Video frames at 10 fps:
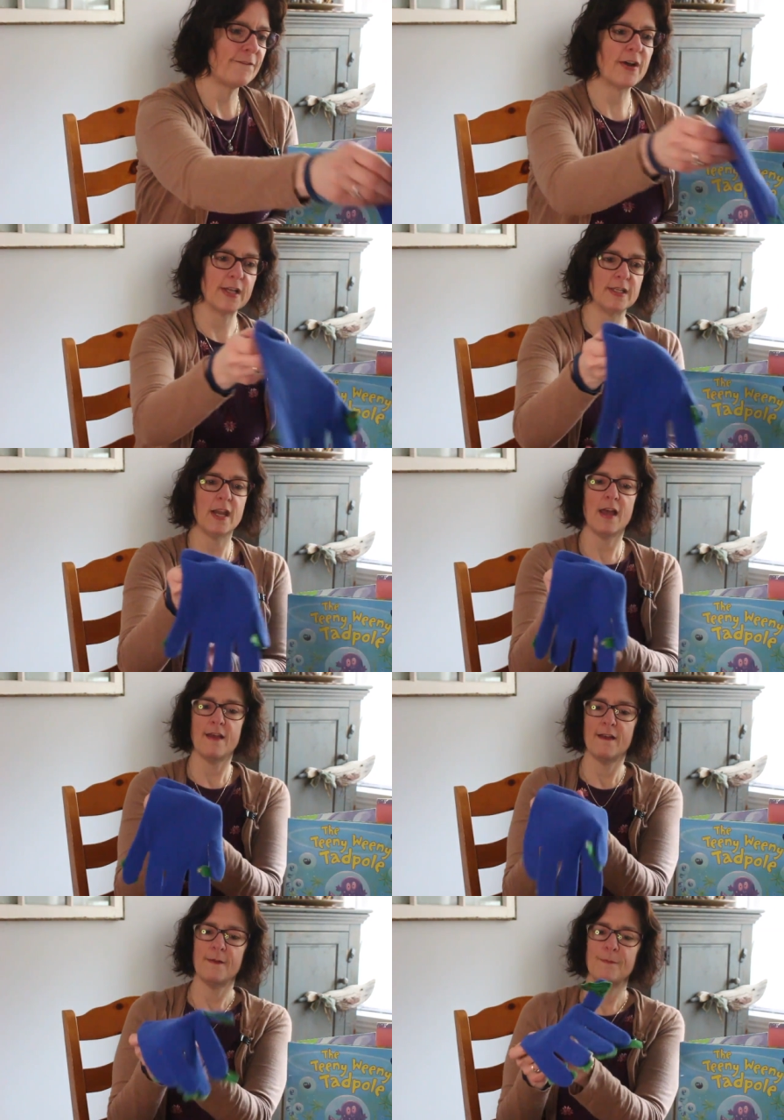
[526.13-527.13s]
fun
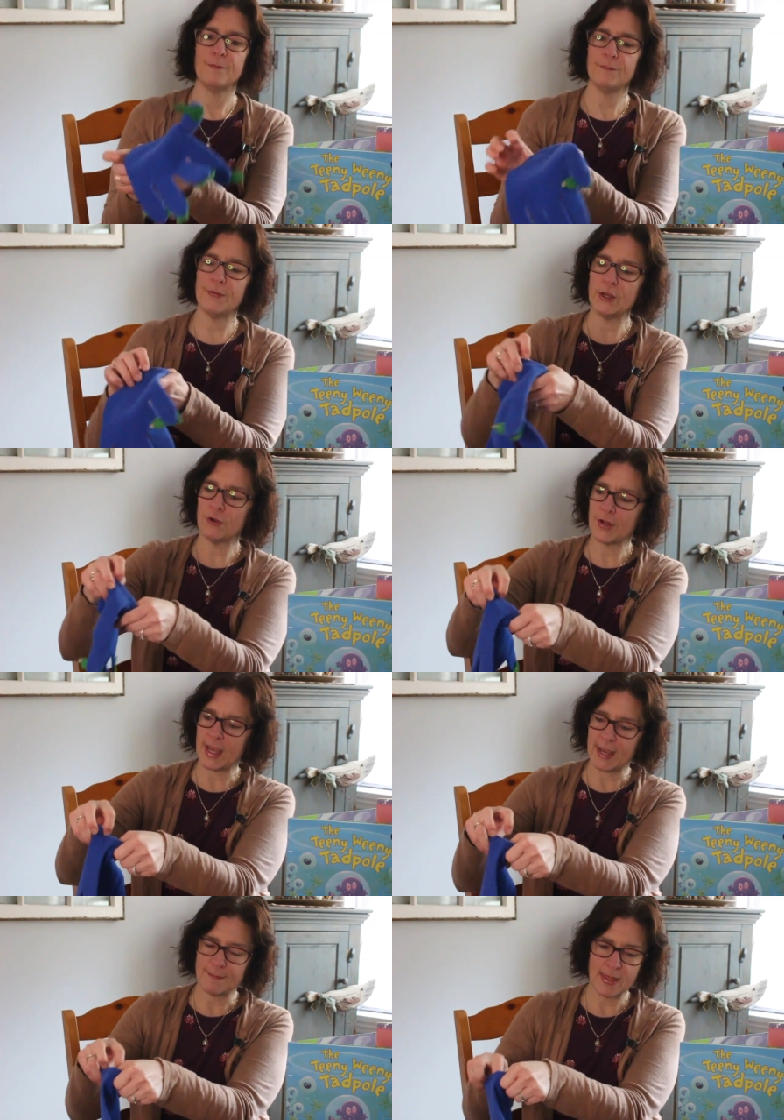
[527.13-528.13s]
finger
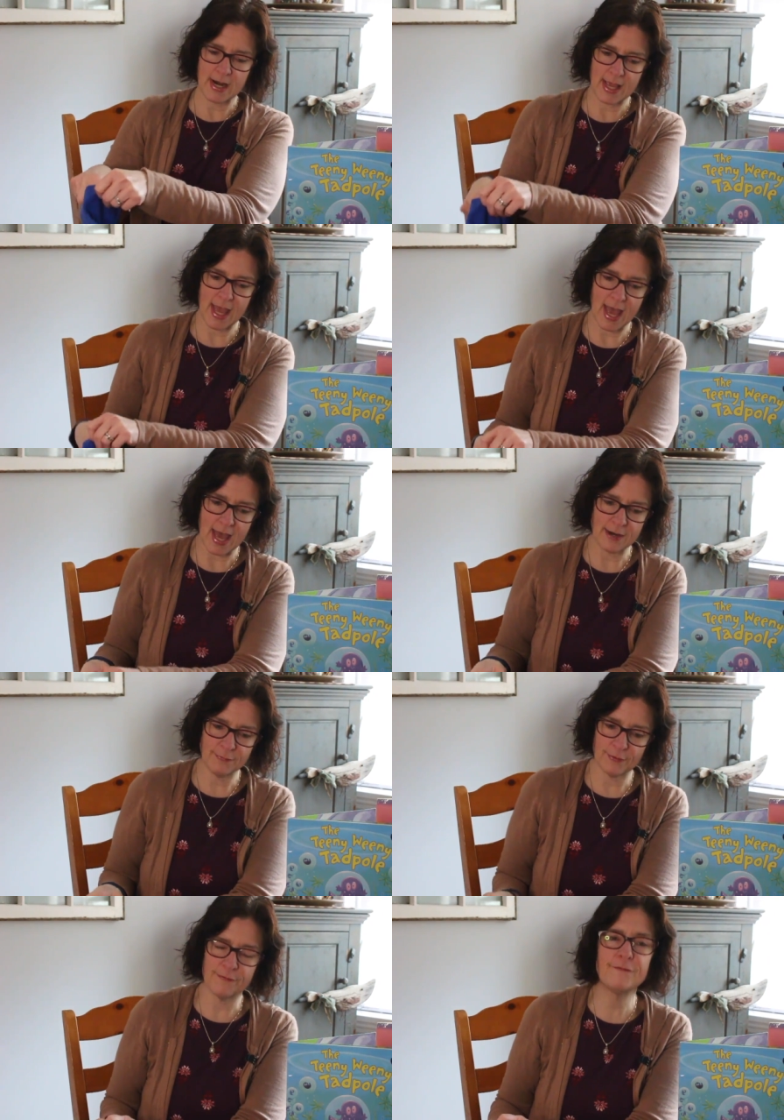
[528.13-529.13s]
game that I
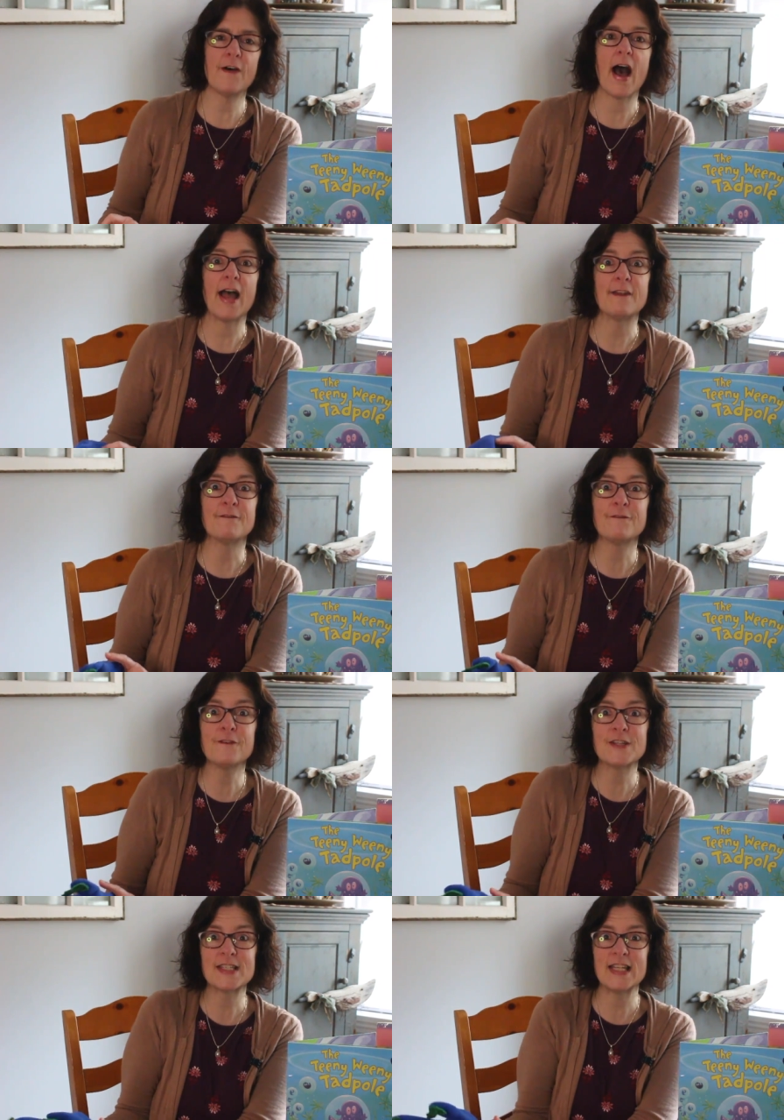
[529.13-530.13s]
had for five
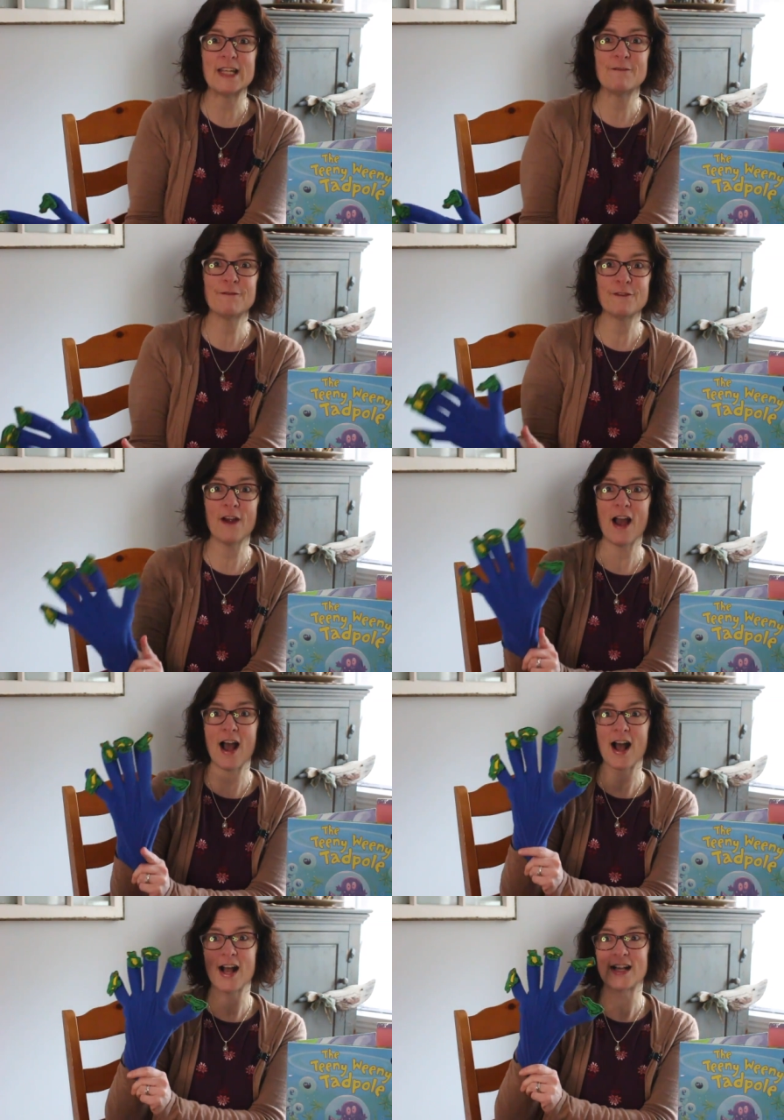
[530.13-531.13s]
frisky
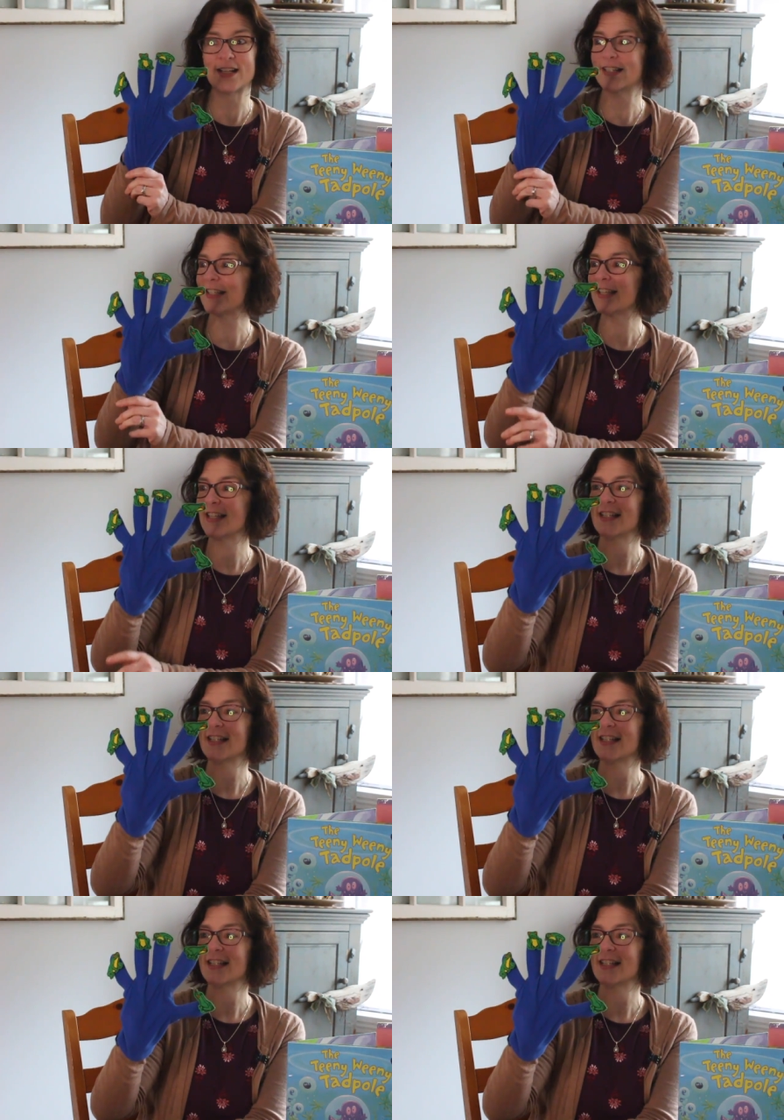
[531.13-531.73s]
frogs.